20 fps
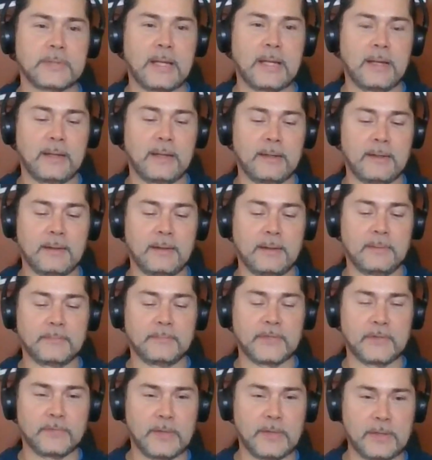And
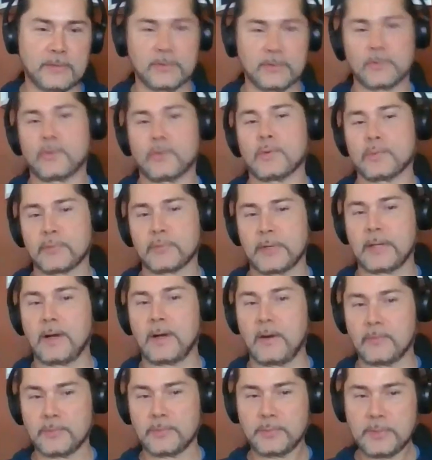if I can incorporate
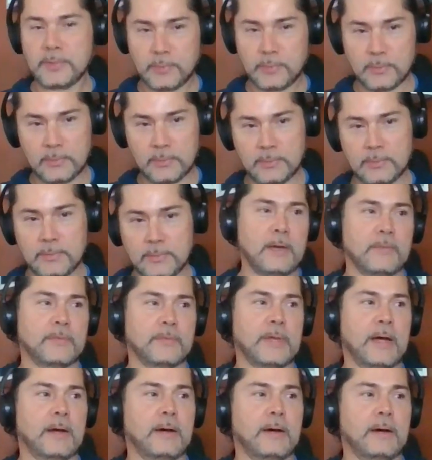other people
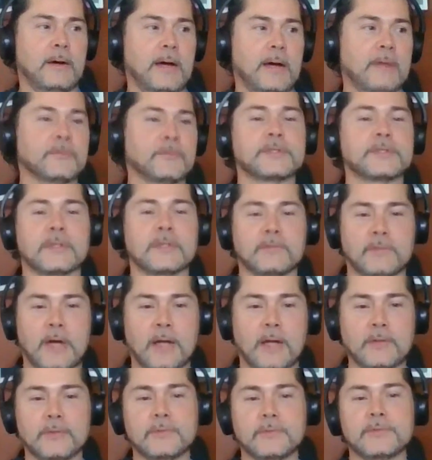that have the same
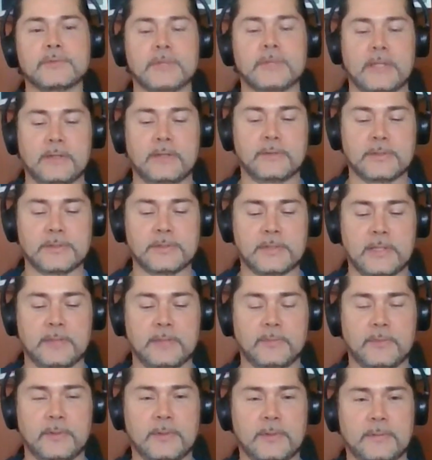values and the
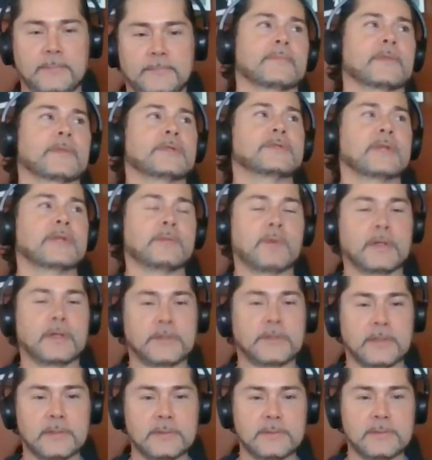same
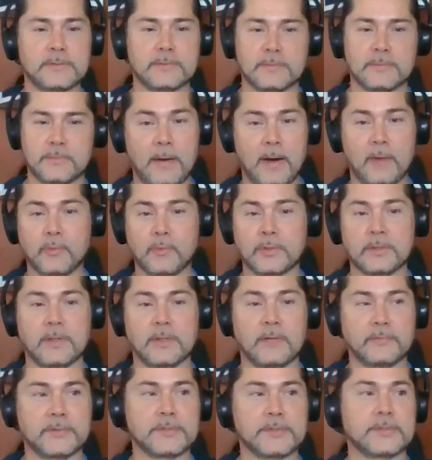ideas, I would
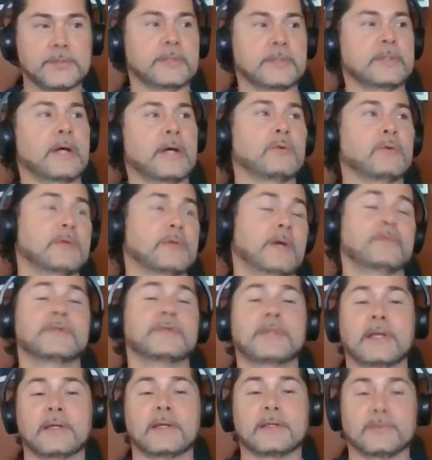love to see. I would love to
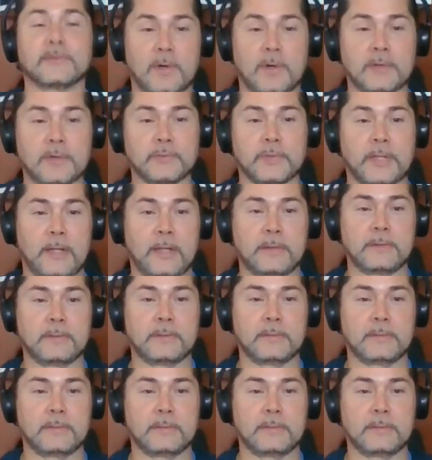take it as far as we can.